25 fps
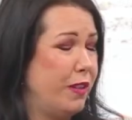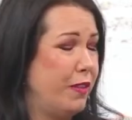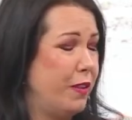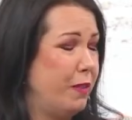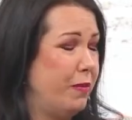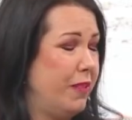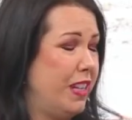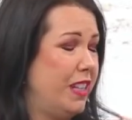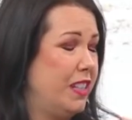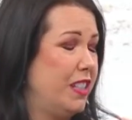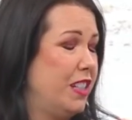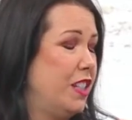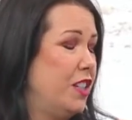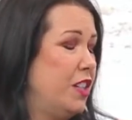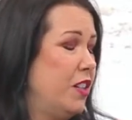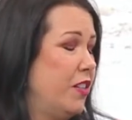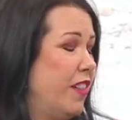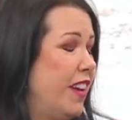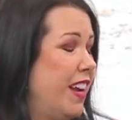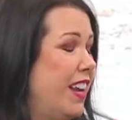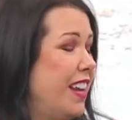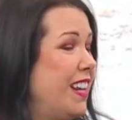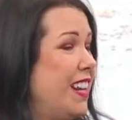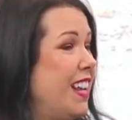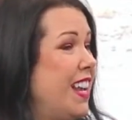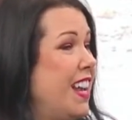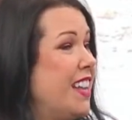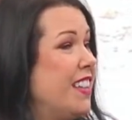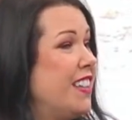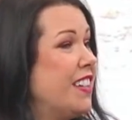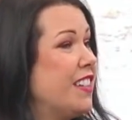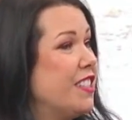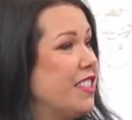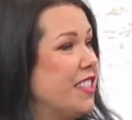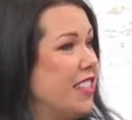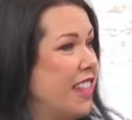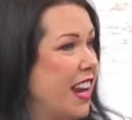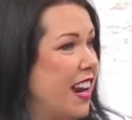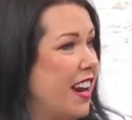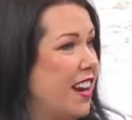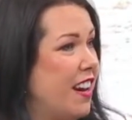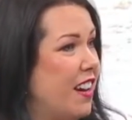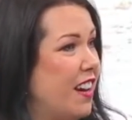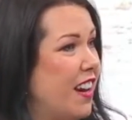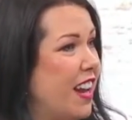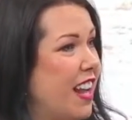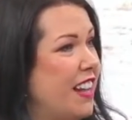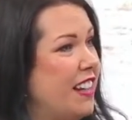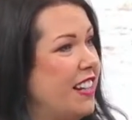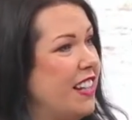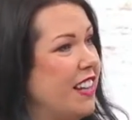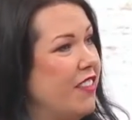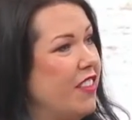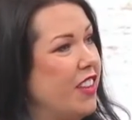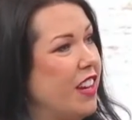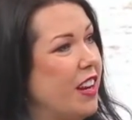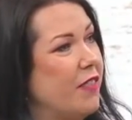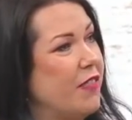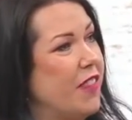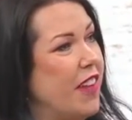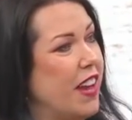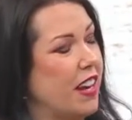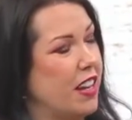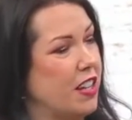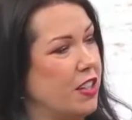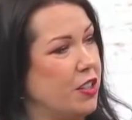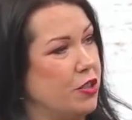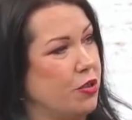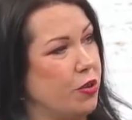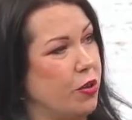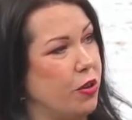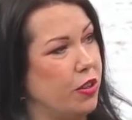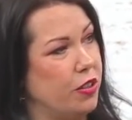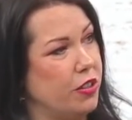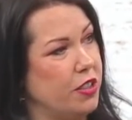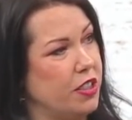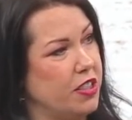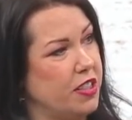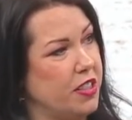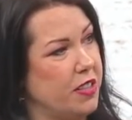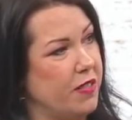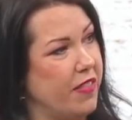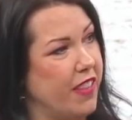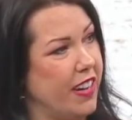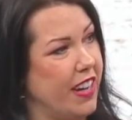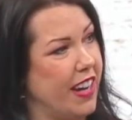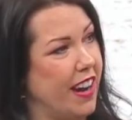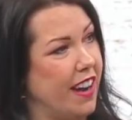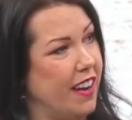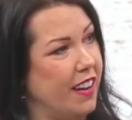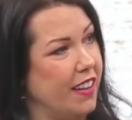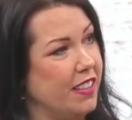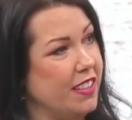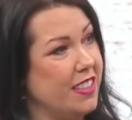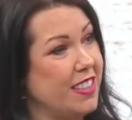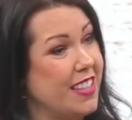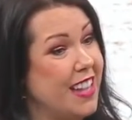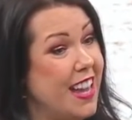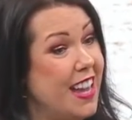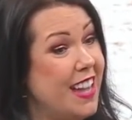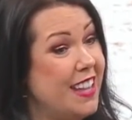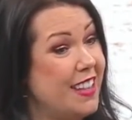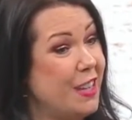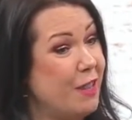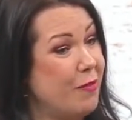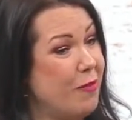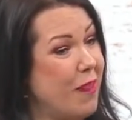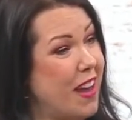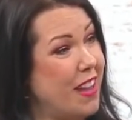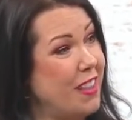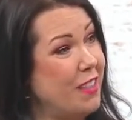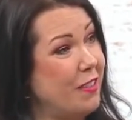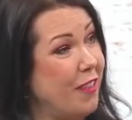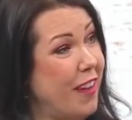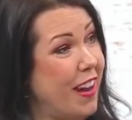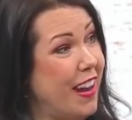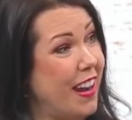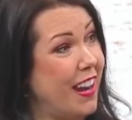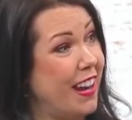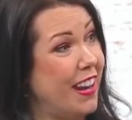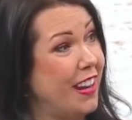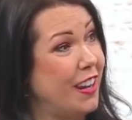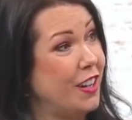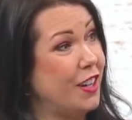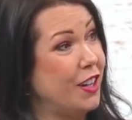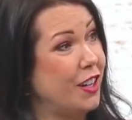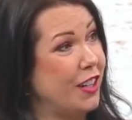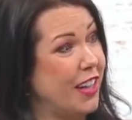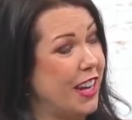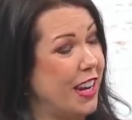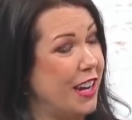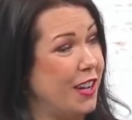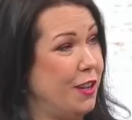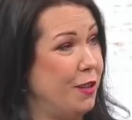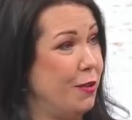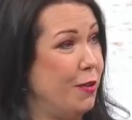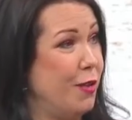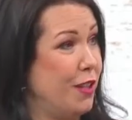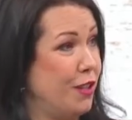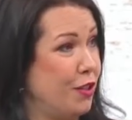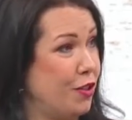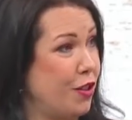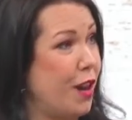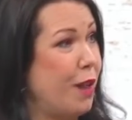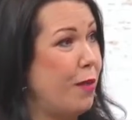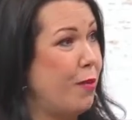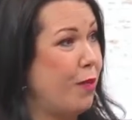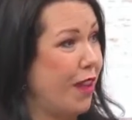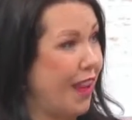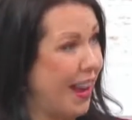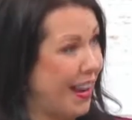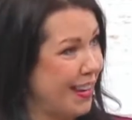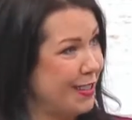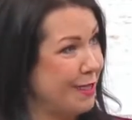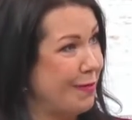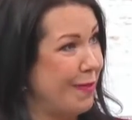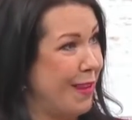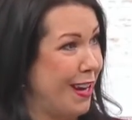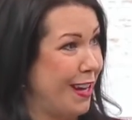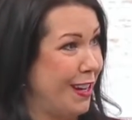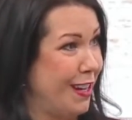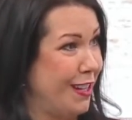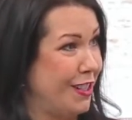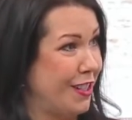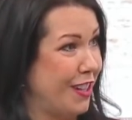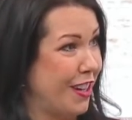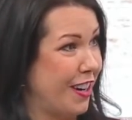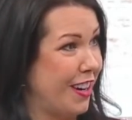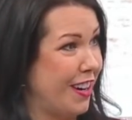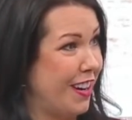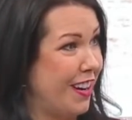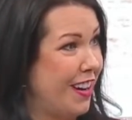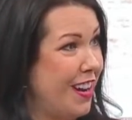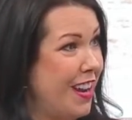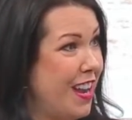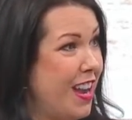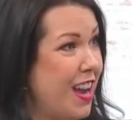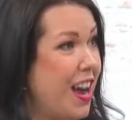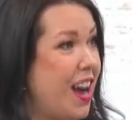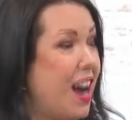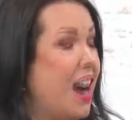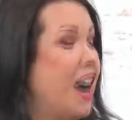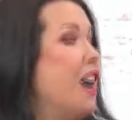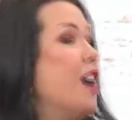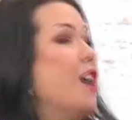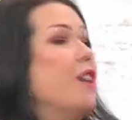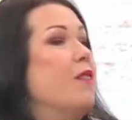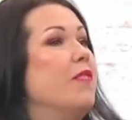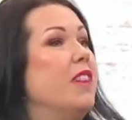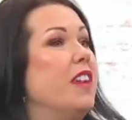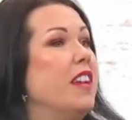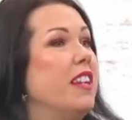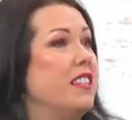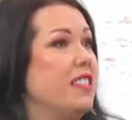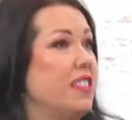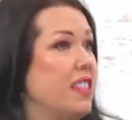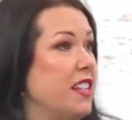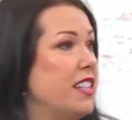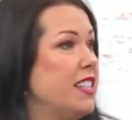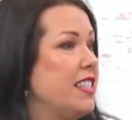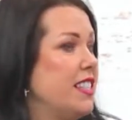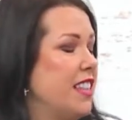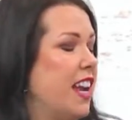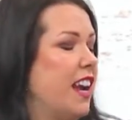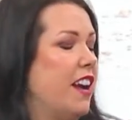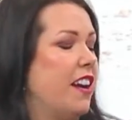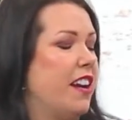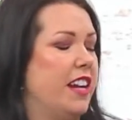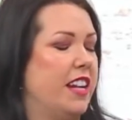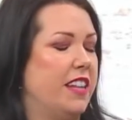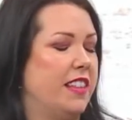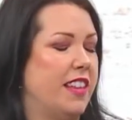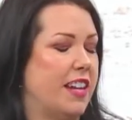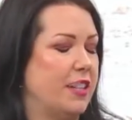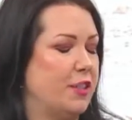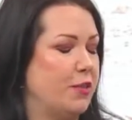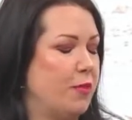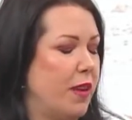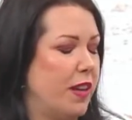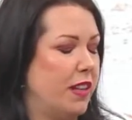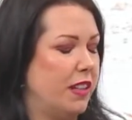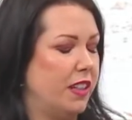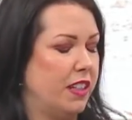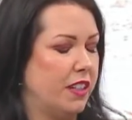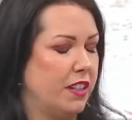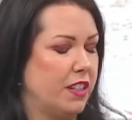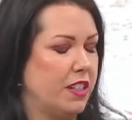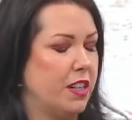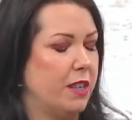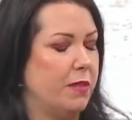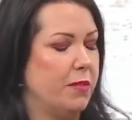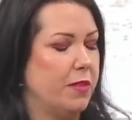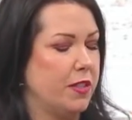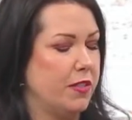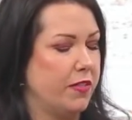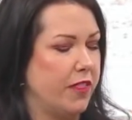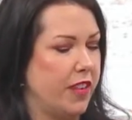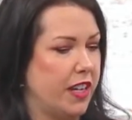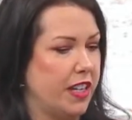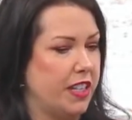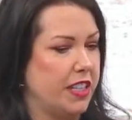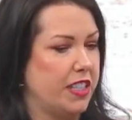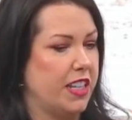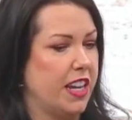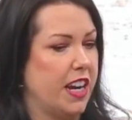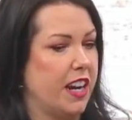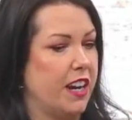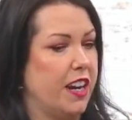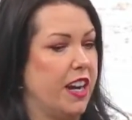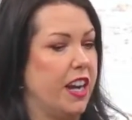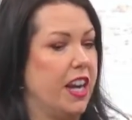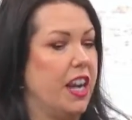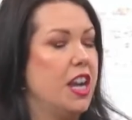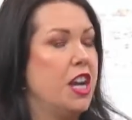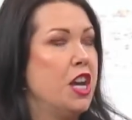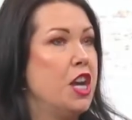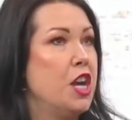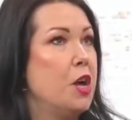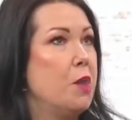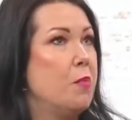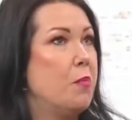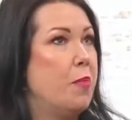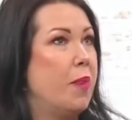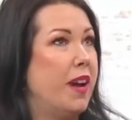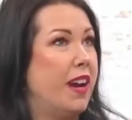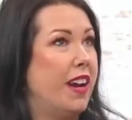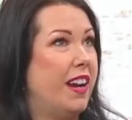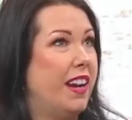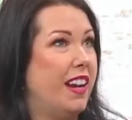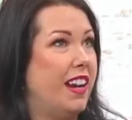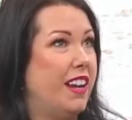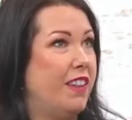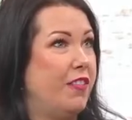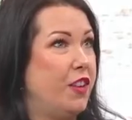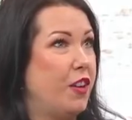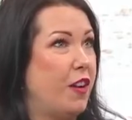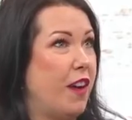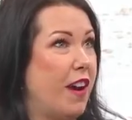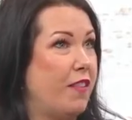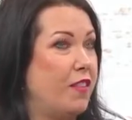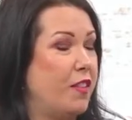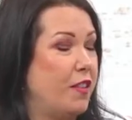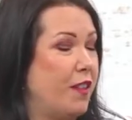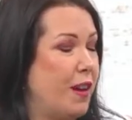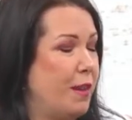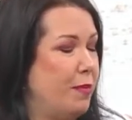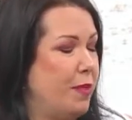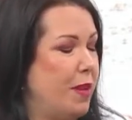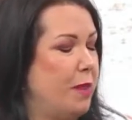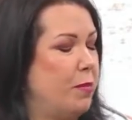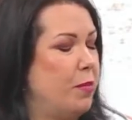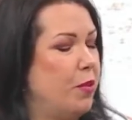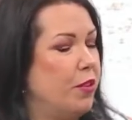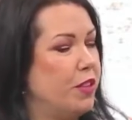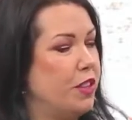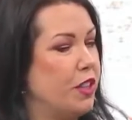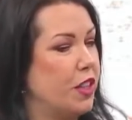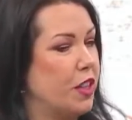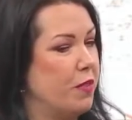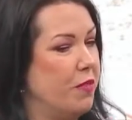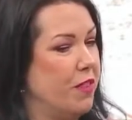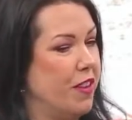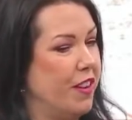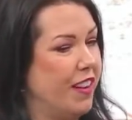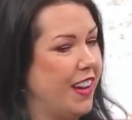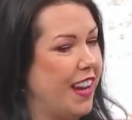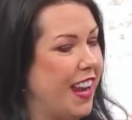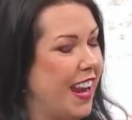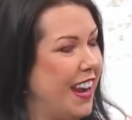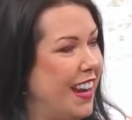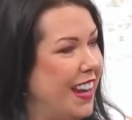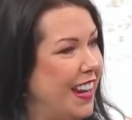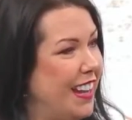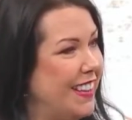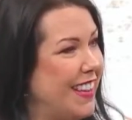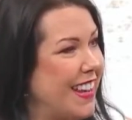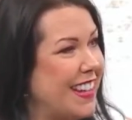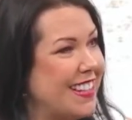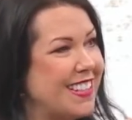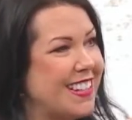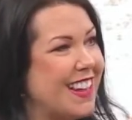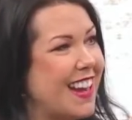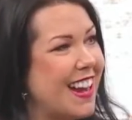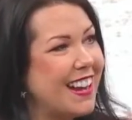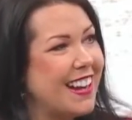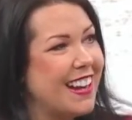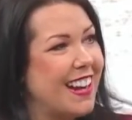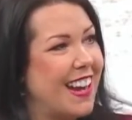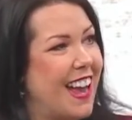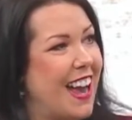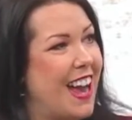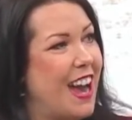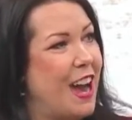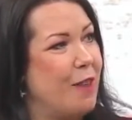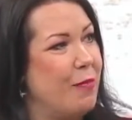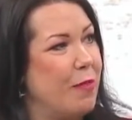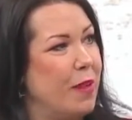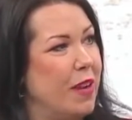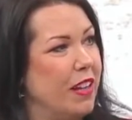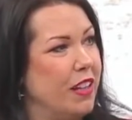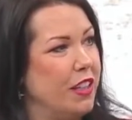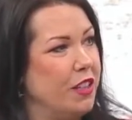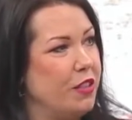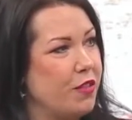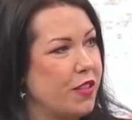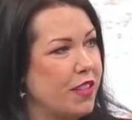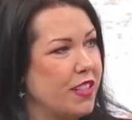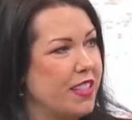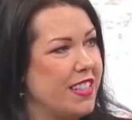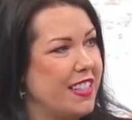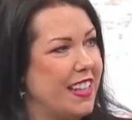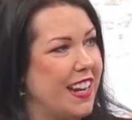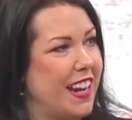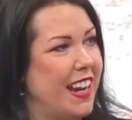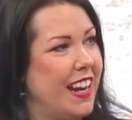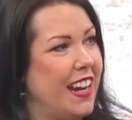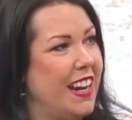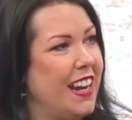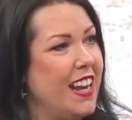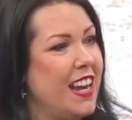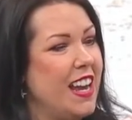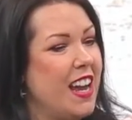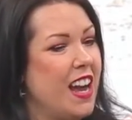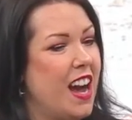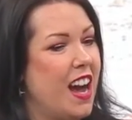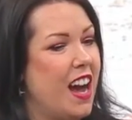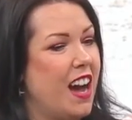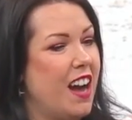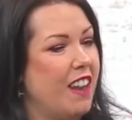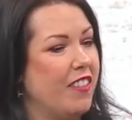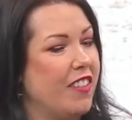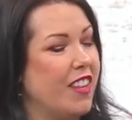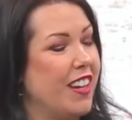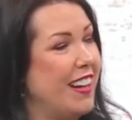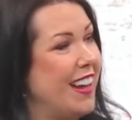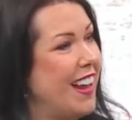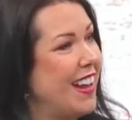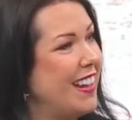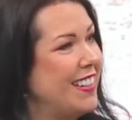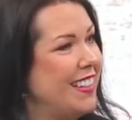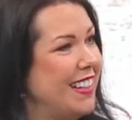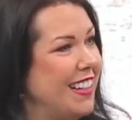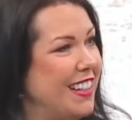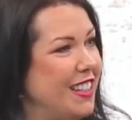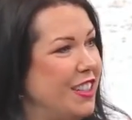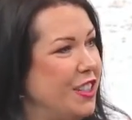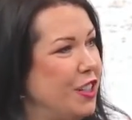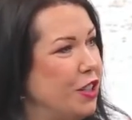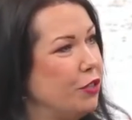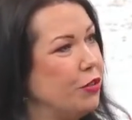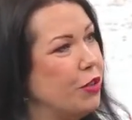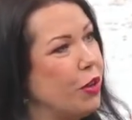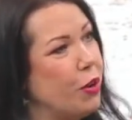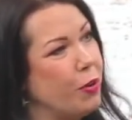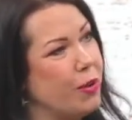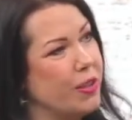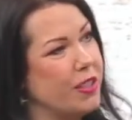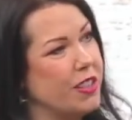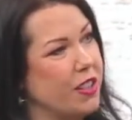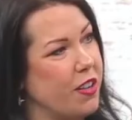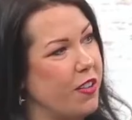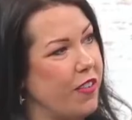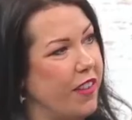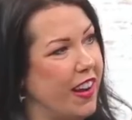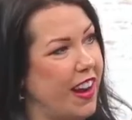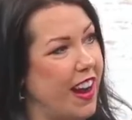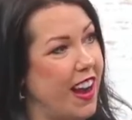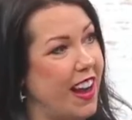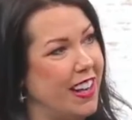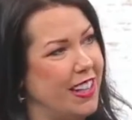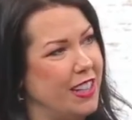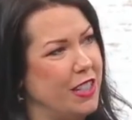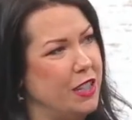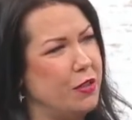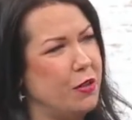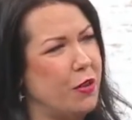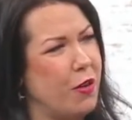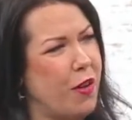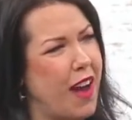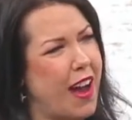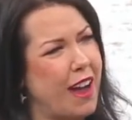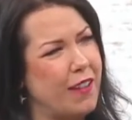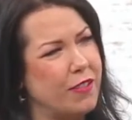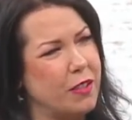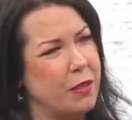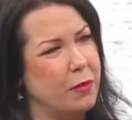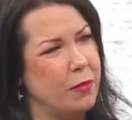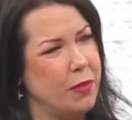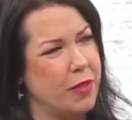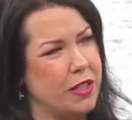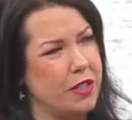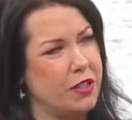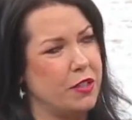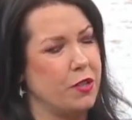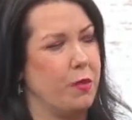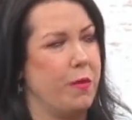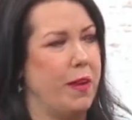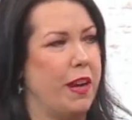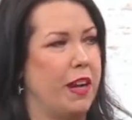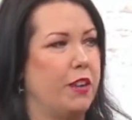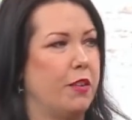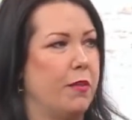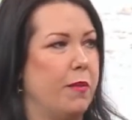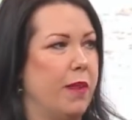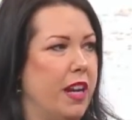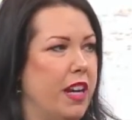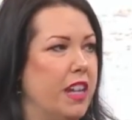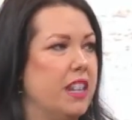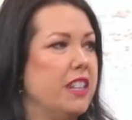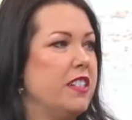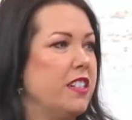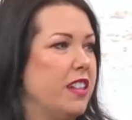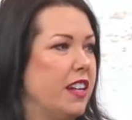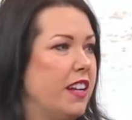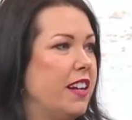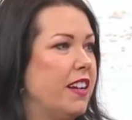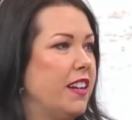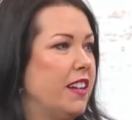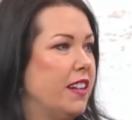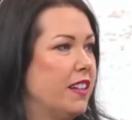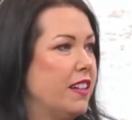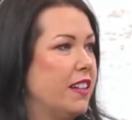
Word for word: even mean to do it. They're scared and giving up that control to somebody else that, by the way, could get you in trouble as a manager. Um, is, is scary. That's why leadership is very scary. But if you have the right people and you're communicating, that's not going to happen. You can stay um, connected and you'll know what's going on, and you don't have to be so micromanaging.